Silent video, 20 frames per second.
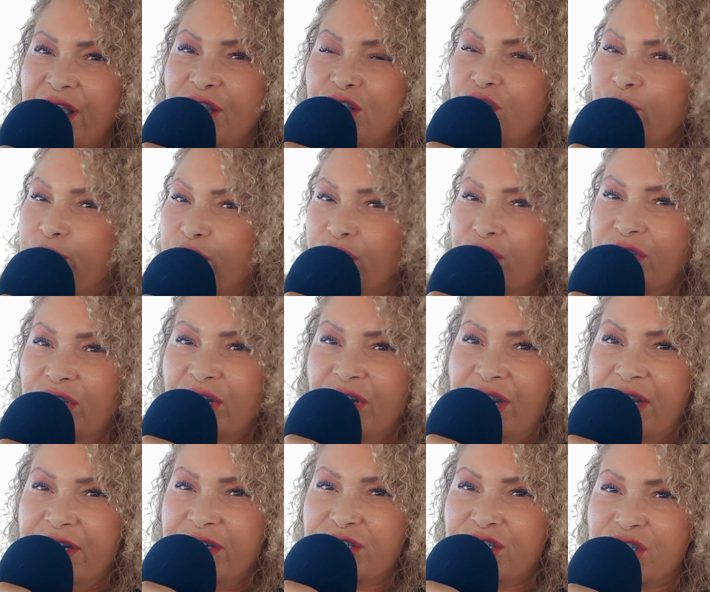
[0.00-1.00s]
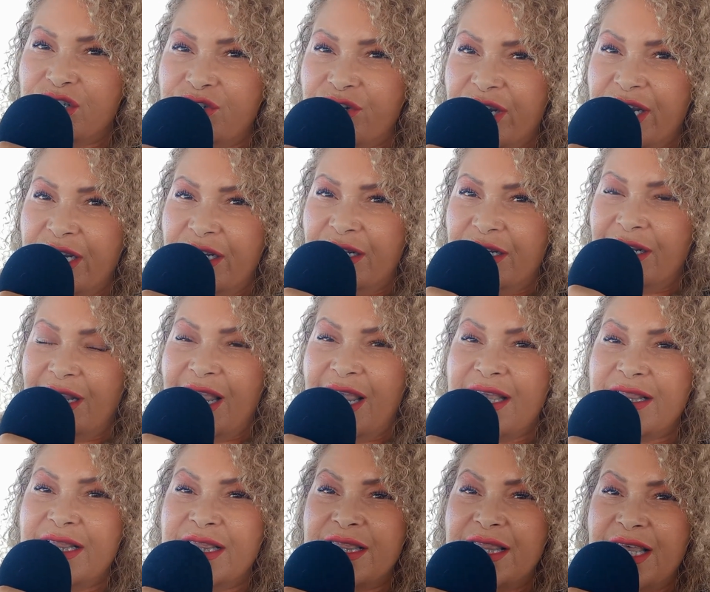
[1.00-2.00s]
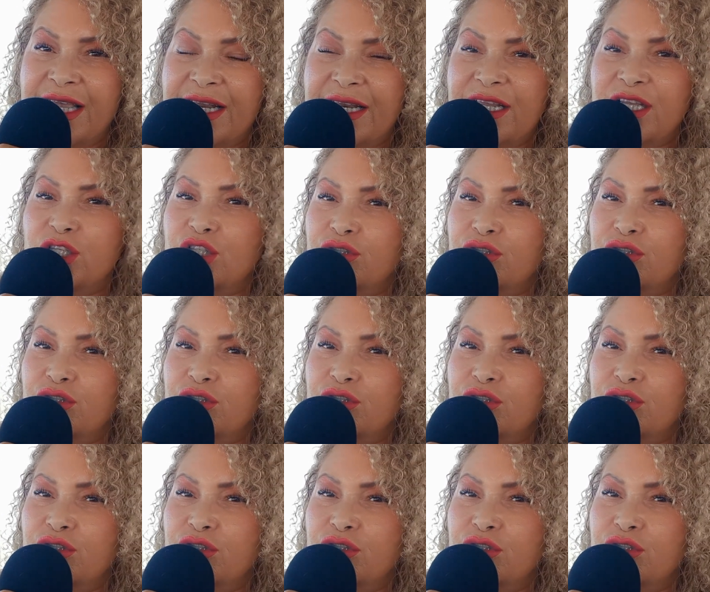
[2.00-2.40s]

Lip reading: You pull your hair straight, and then